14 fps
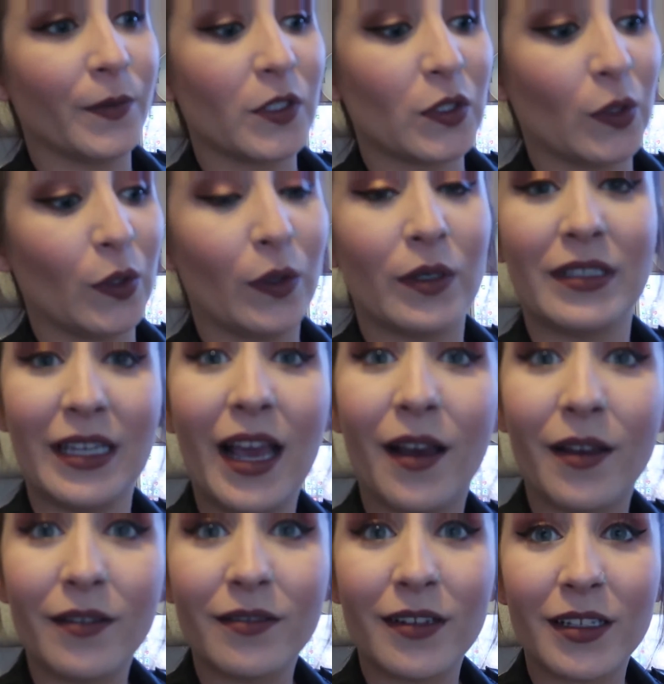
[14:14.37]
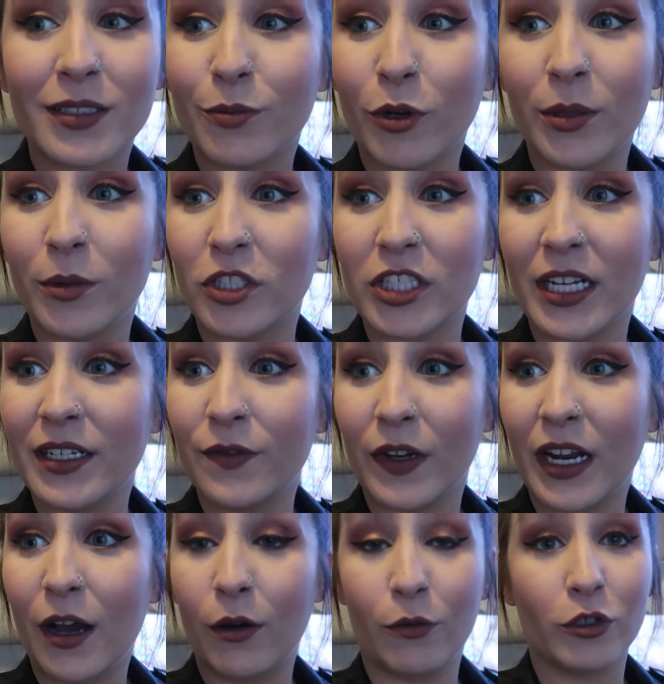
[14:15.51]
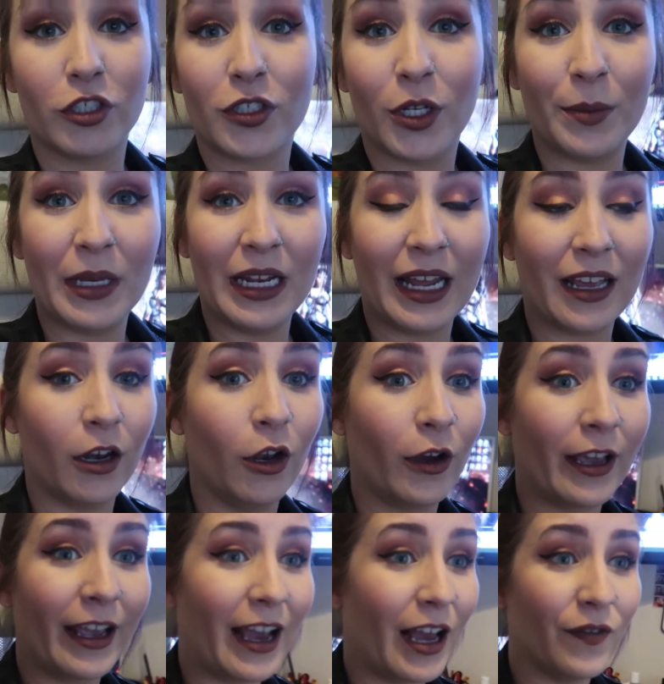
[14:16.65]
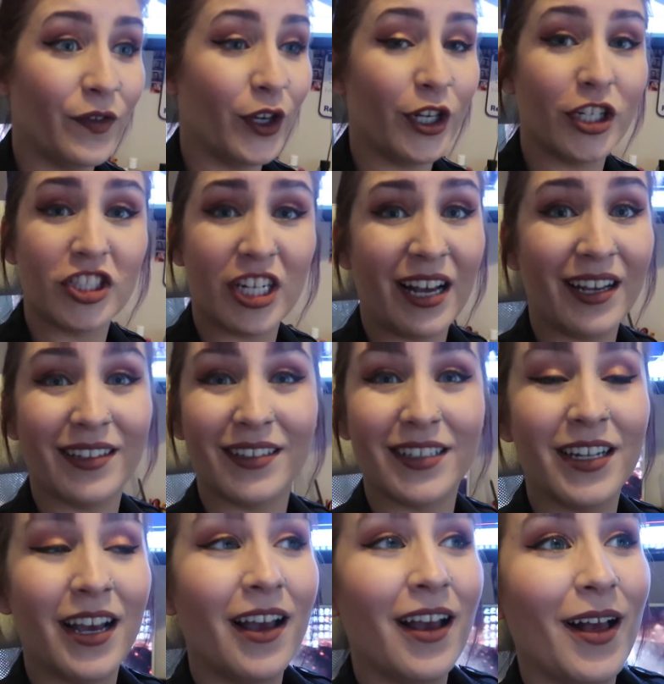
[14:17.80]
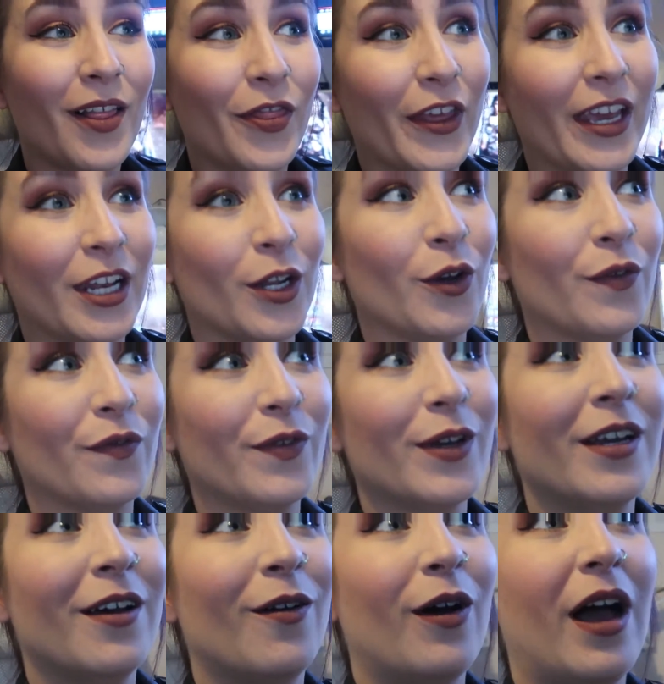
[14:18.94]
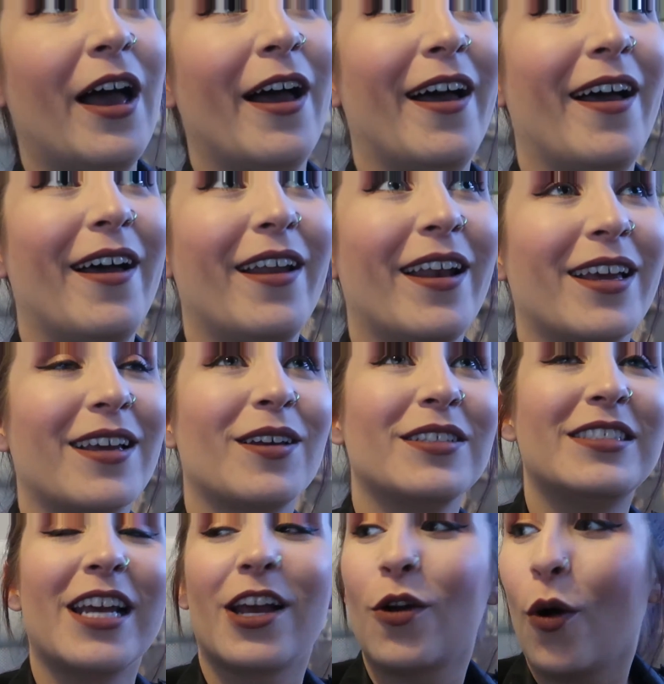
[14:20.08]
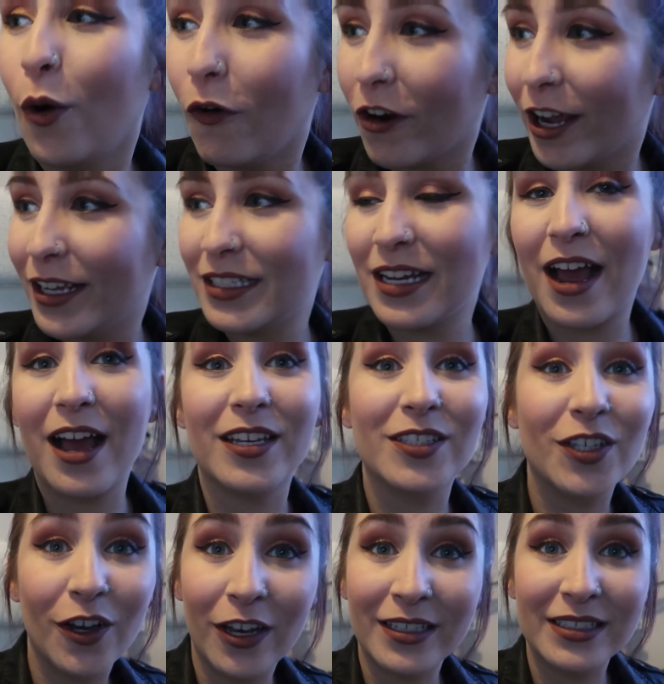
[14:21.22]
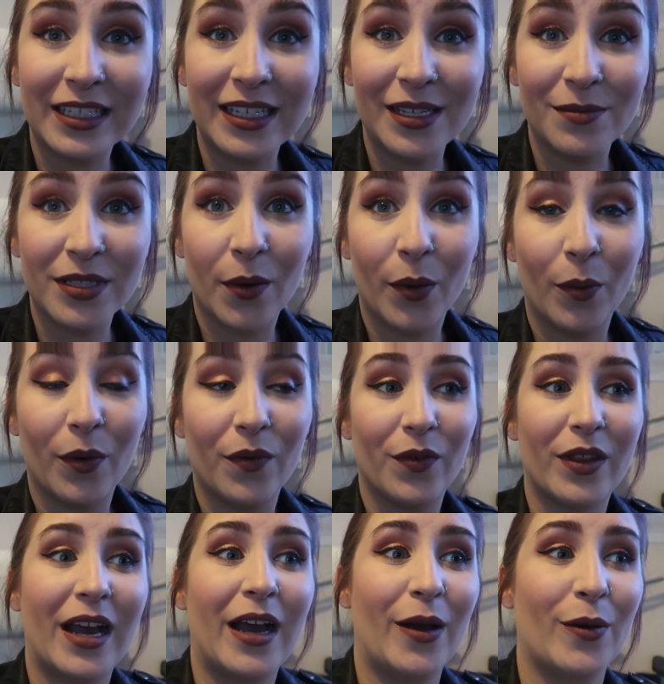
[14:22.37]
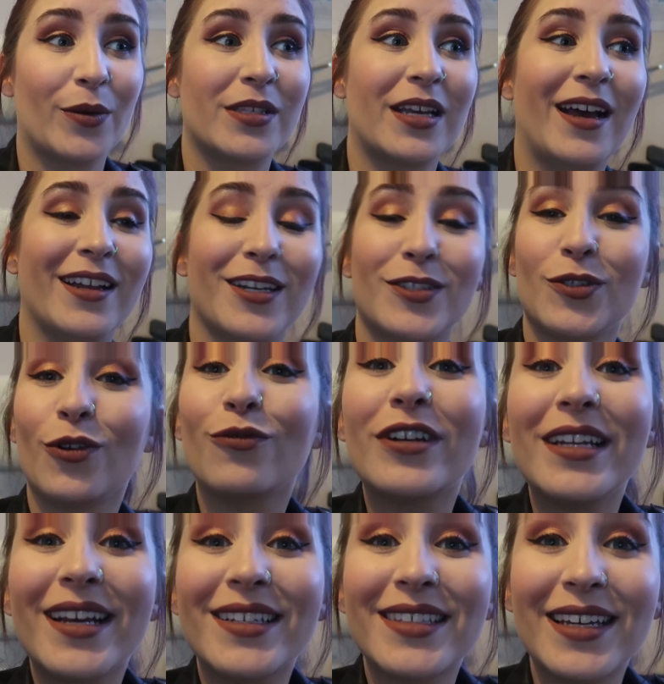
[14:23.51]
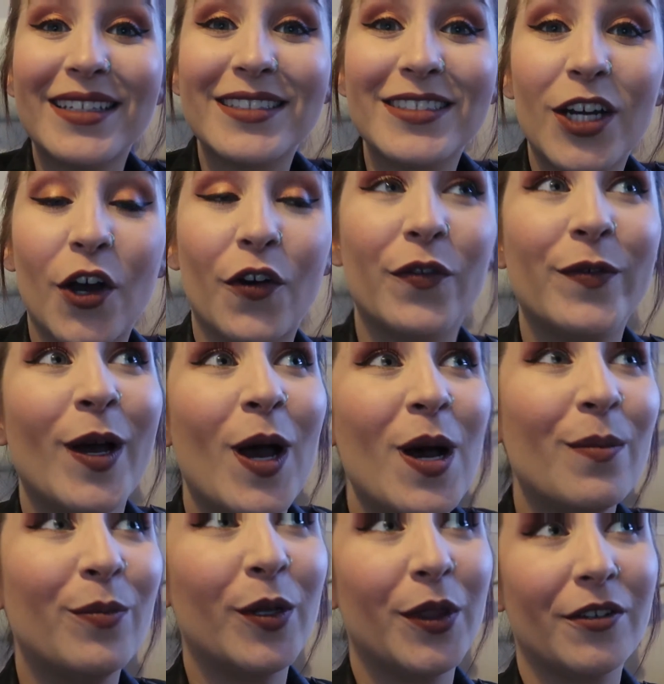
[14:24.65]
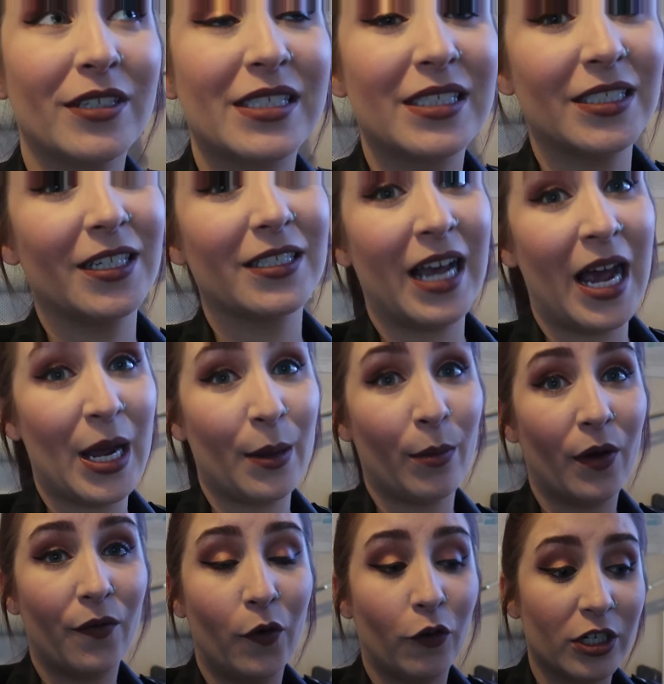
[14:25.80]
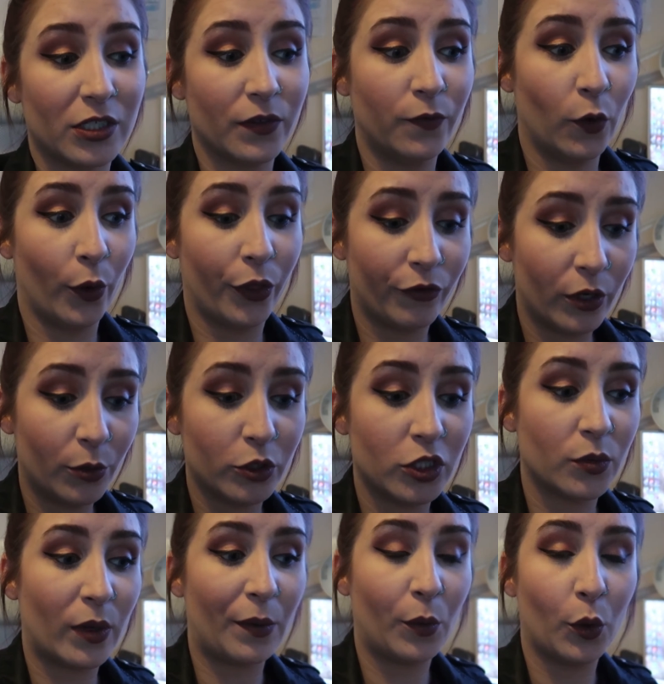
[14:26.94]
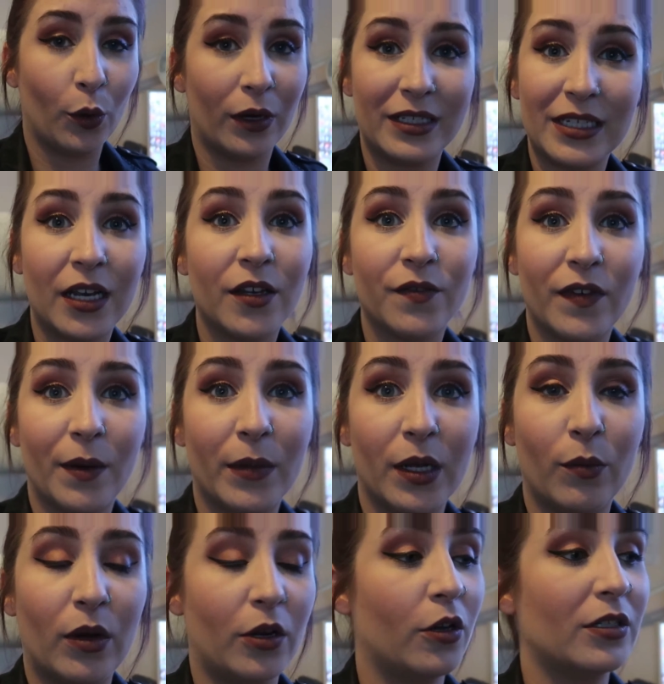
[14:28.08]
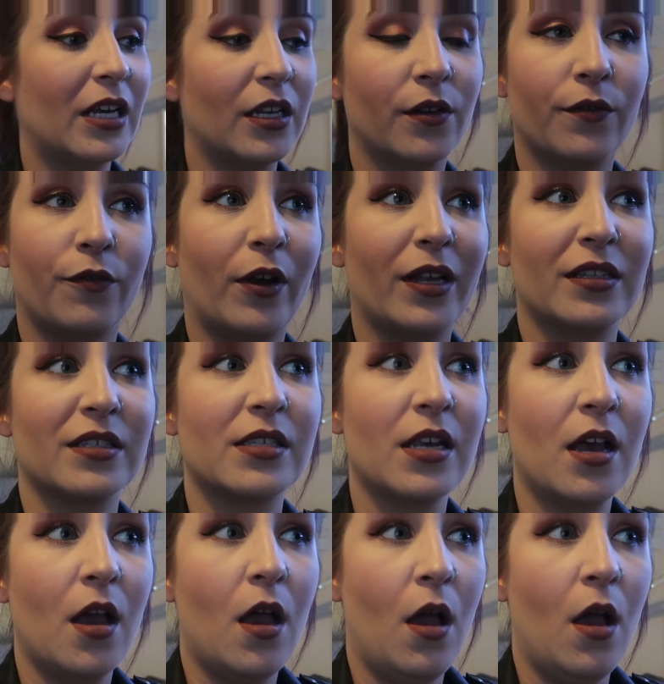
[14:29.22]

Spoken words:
So yeah, that's pretty much it for now. We're just going to be like looking at furniture and thinking of like decor ideas, colour schemes that we want for the house, and it's all really exciting stuff. But there is still time for it to fall through, which is why we're only telling family. We're not telling friends